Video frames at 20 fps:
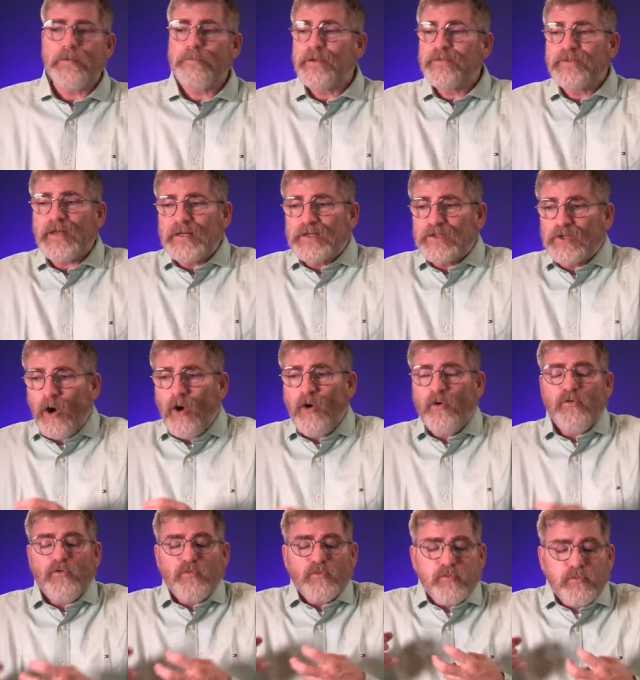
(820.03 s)
but they
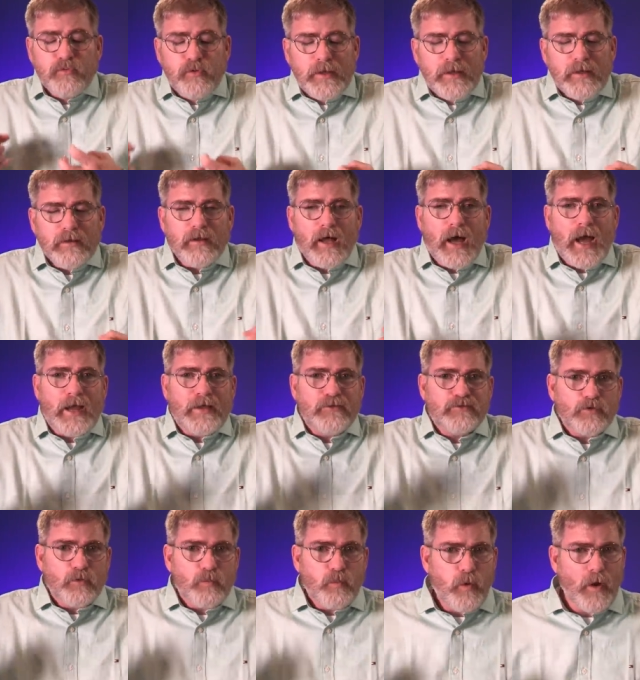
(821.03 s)
don't
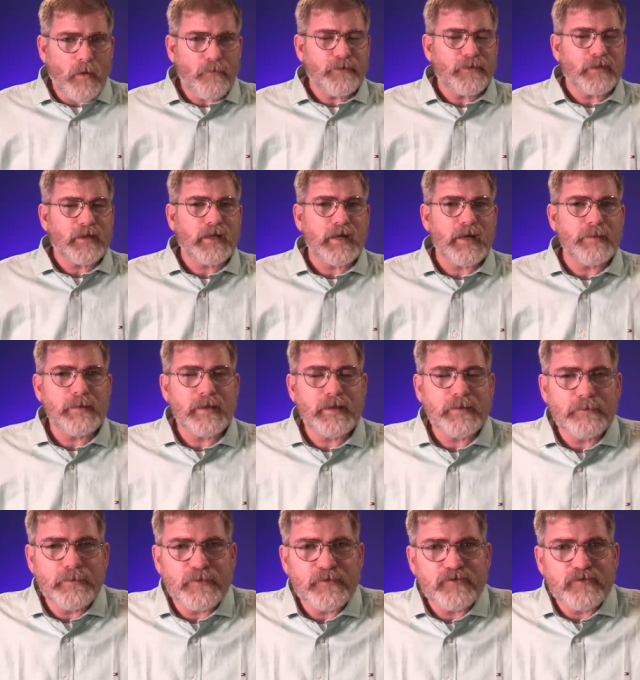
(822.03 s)
realize what the coming of
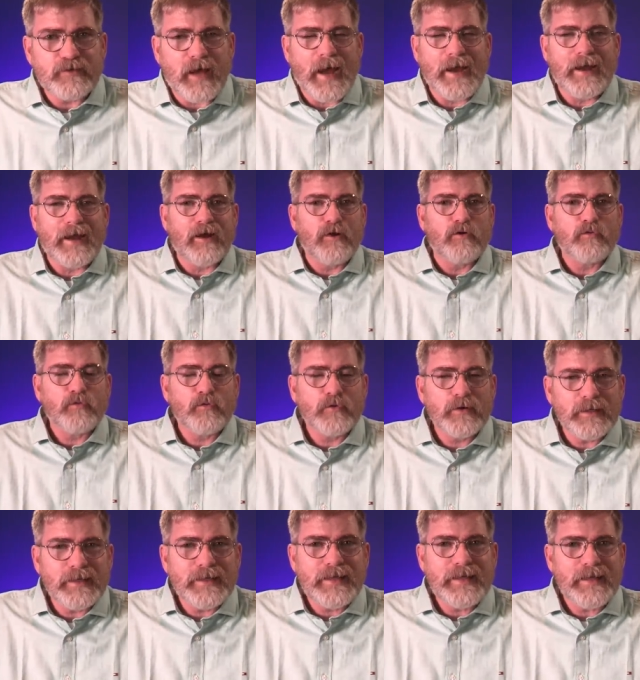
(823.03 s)
the Messiah
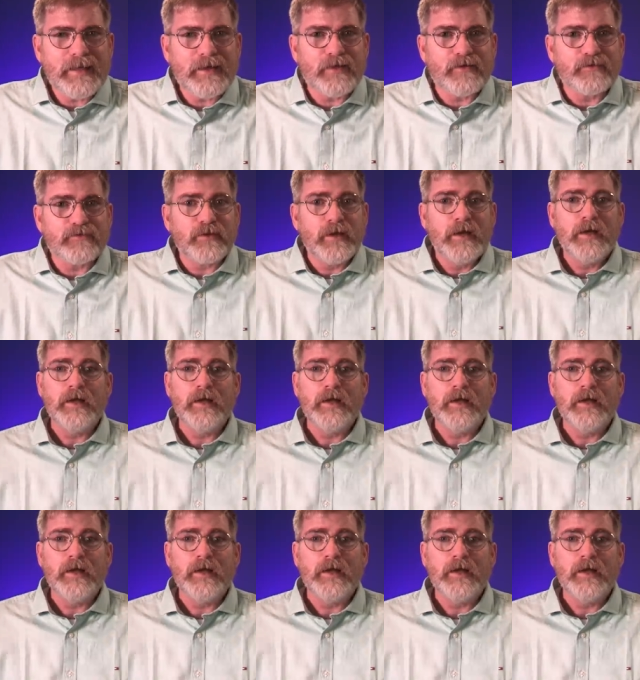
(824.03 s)
really is.